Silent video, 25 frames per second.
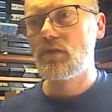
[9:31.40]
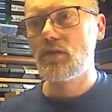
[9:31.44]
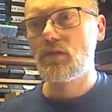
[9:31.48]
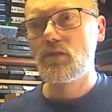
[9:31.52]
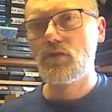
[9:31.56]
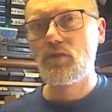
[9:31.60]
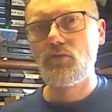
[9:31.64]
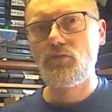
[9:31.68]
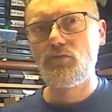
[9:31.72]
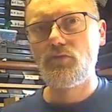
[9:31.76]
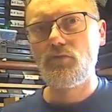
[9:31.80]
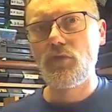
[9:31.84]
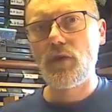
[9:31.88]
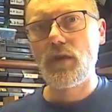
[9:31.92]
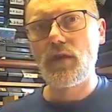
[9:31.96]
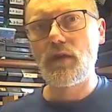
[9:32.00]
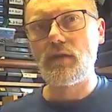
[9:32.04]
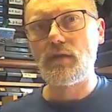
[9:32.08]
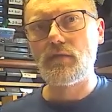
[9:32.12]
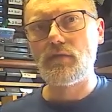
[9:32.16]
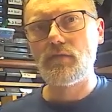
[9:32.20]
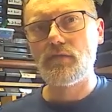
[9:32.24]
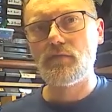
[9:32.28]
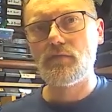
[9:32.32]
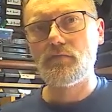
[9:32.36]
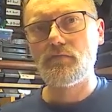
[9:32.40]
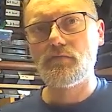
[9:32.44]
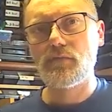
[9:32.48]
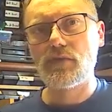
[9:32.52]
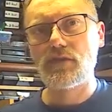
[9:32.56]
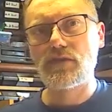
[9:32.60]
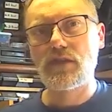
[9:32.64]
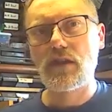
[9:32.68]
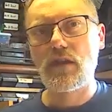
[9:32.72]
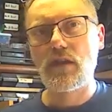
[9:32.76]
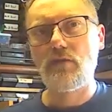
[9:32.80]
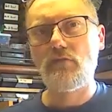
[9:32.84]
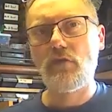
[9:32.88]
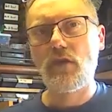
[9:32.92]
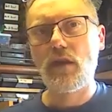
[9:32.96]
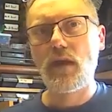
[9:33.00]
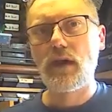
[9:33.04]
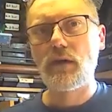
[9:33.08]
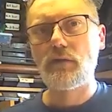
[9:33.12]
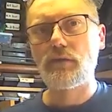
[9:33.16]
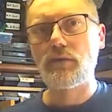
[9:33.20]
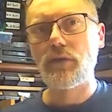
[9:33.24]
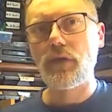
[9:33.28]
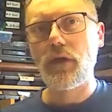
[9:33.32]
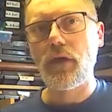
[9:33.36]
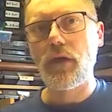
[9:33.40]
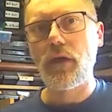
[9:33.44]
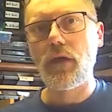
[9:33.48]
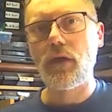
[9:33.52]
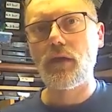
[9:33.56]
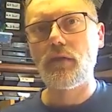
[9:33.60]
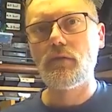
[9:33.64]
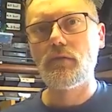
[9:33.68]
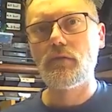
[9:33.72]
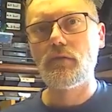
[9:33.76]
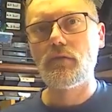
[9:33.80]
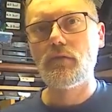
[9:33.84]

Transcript: great material out there.